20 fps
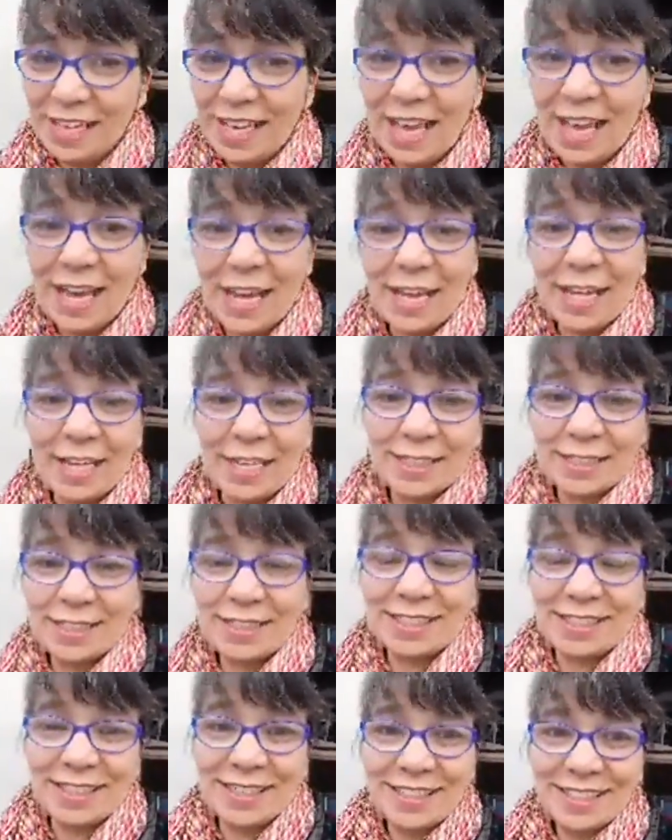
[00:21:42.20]

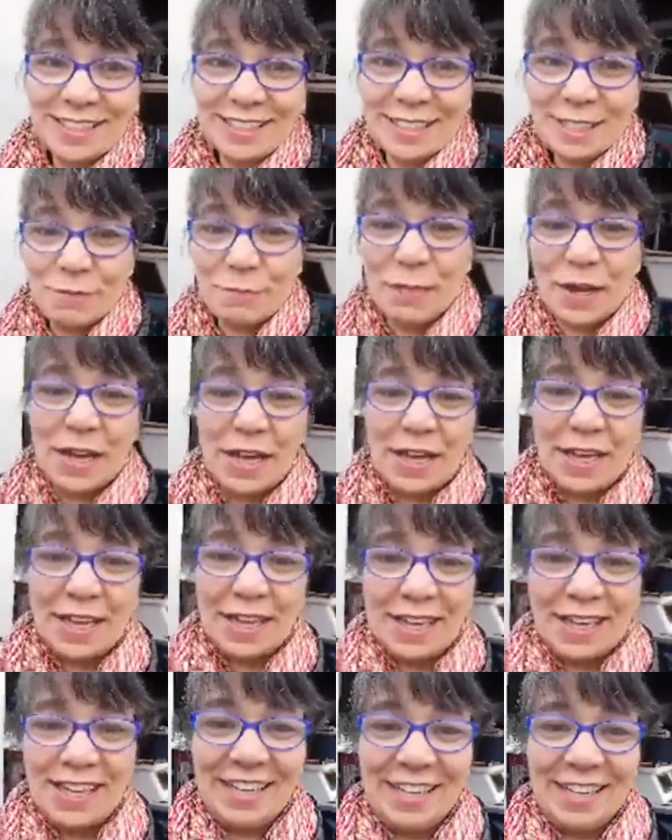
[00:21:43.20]
As
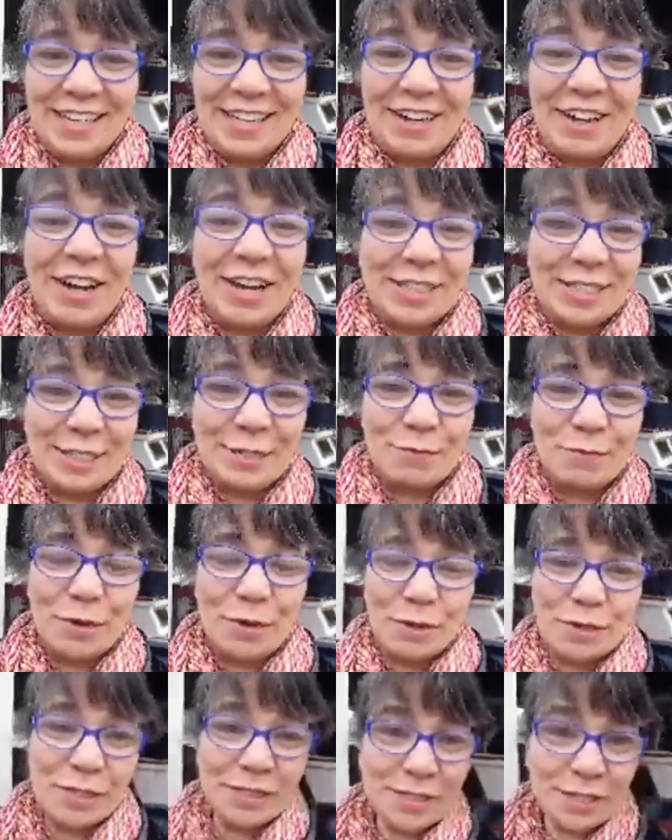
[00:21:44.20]
my awesome
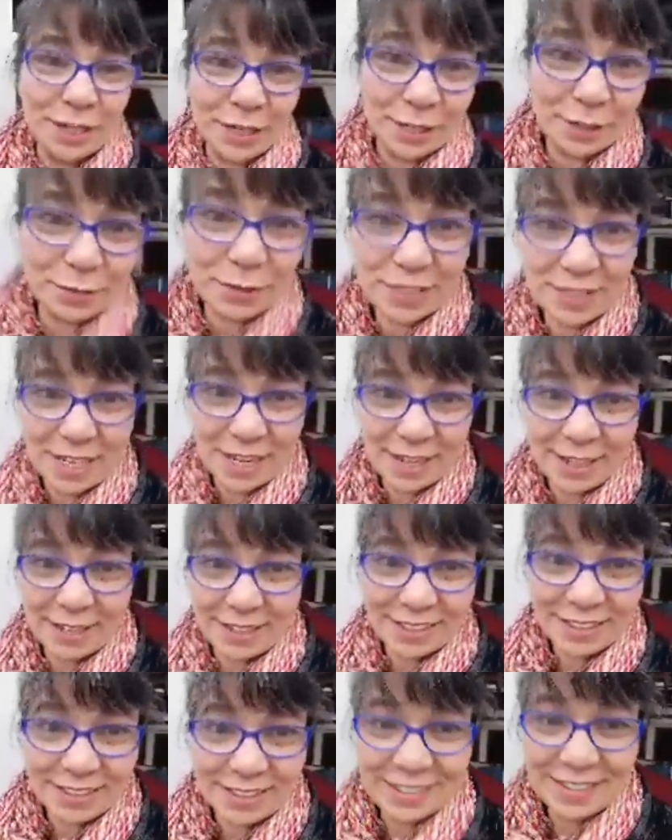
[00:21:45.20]
bonus daughter would
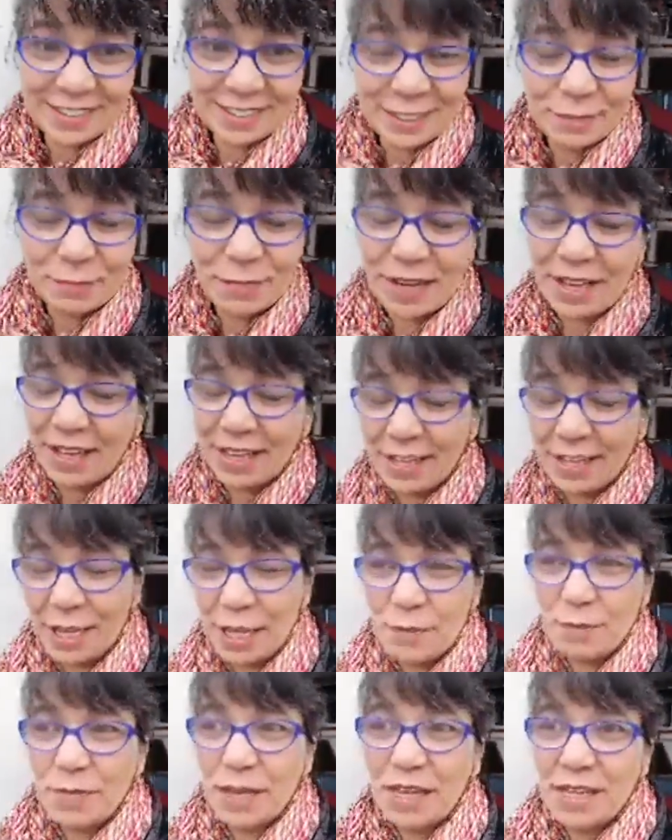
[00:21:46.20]
tell my
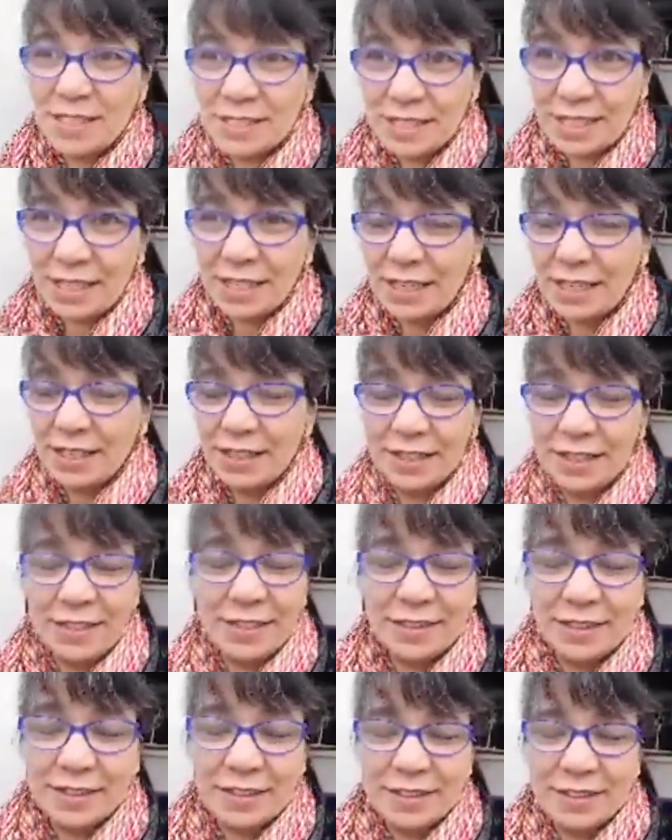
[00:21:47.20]
amazing
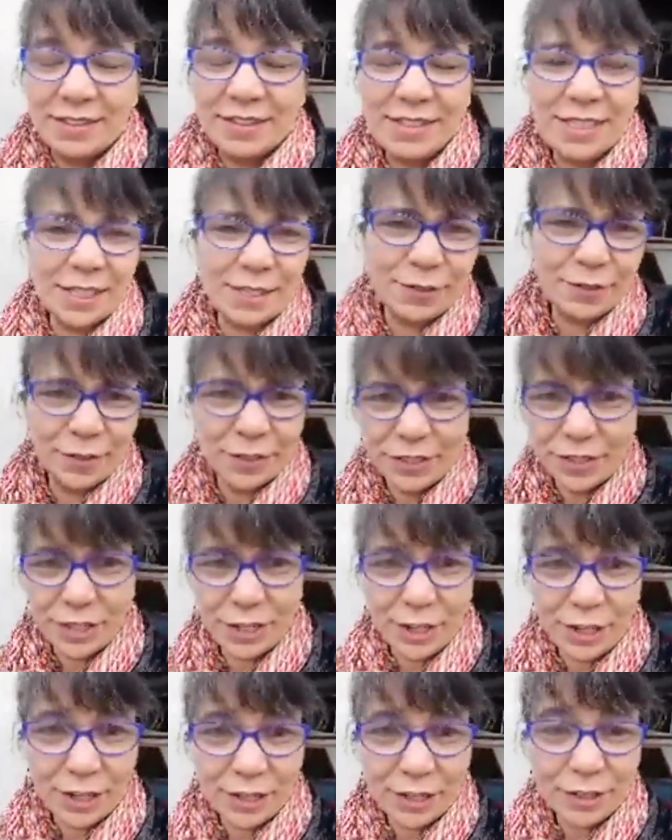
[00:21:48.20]

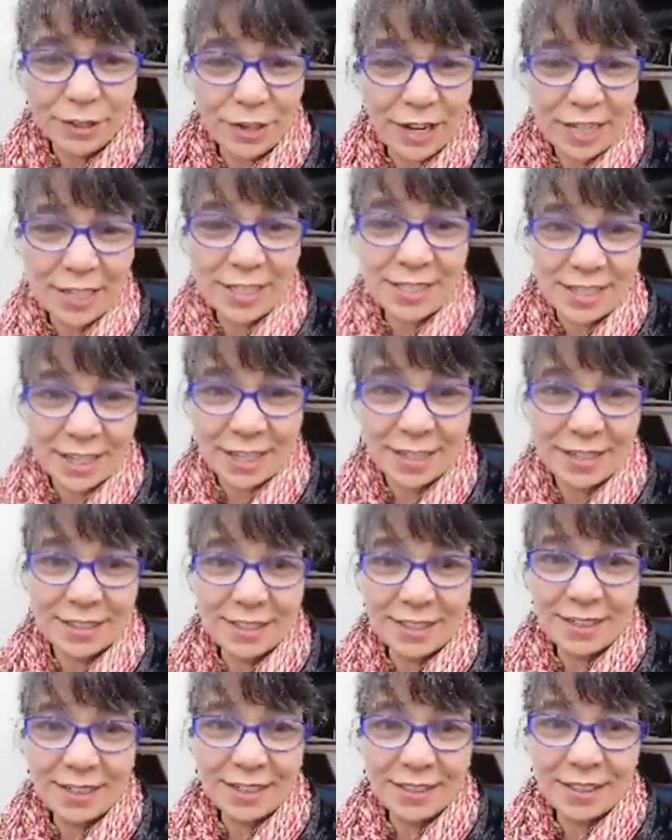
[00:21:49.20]
6-foot-tall grandson,
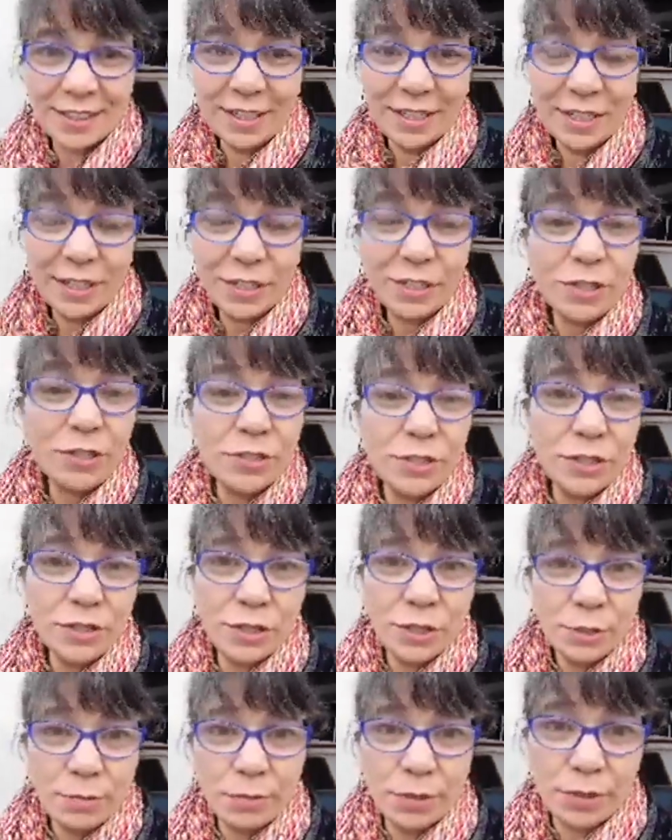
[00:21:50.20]
you do
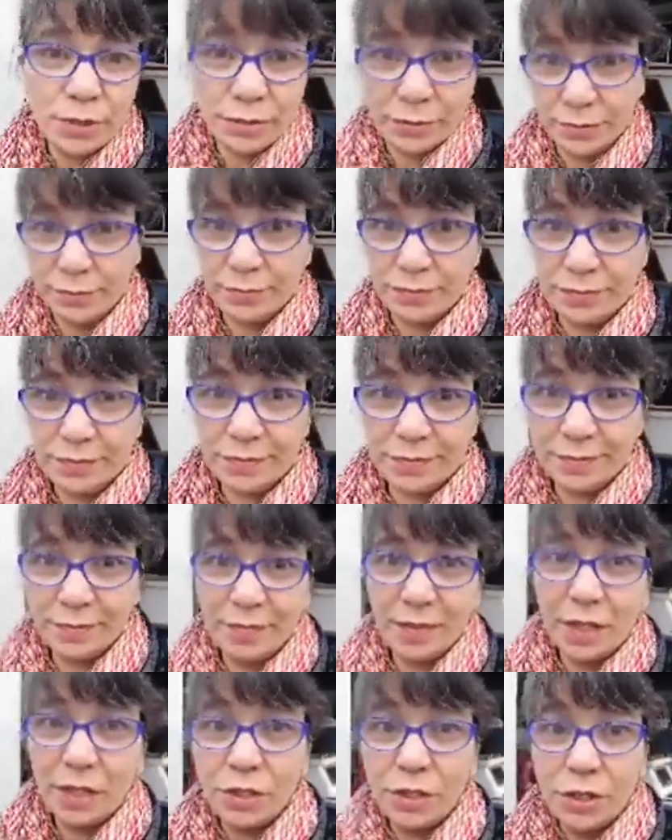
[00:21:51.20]
you, boo.
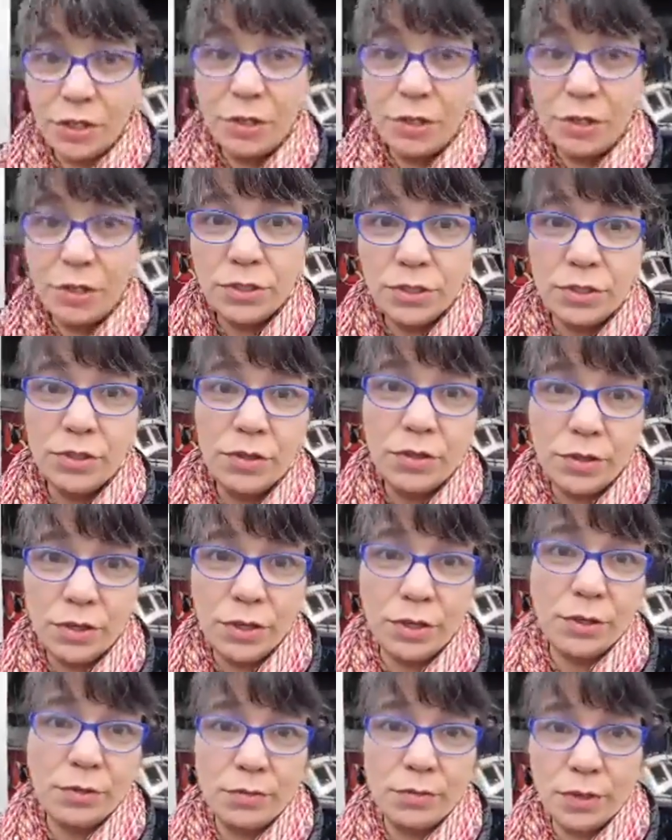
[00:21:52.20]
You do
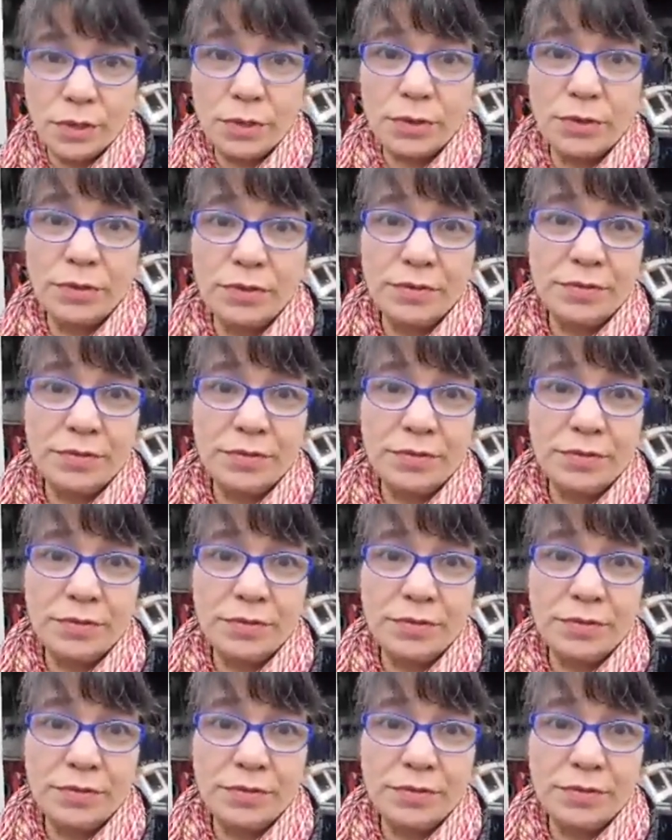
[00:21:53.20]
you, boo.